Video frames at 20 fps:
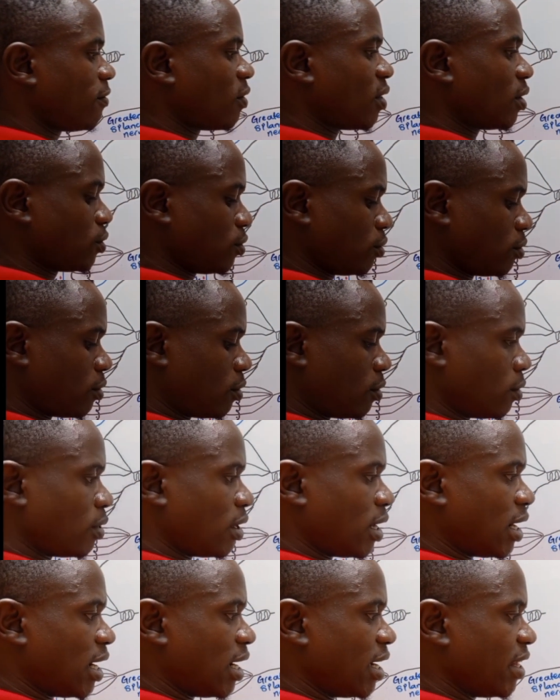what we call
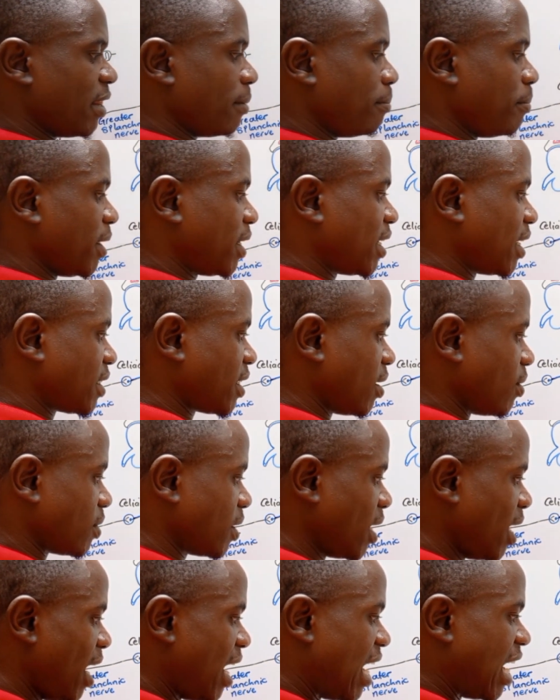the beta cells.
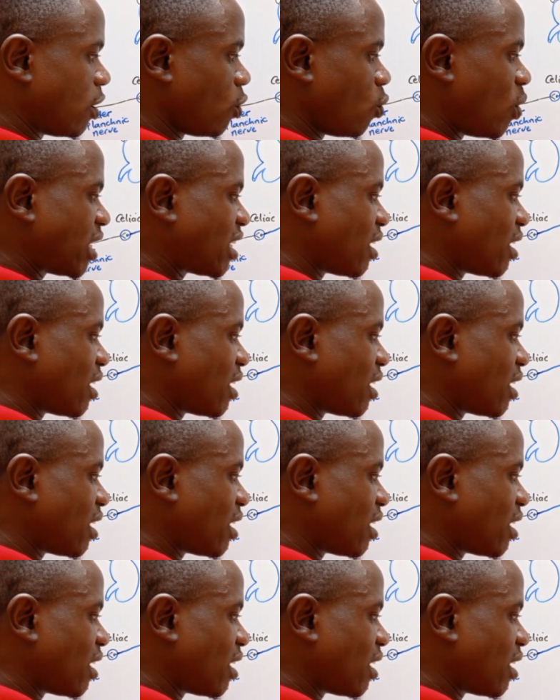And what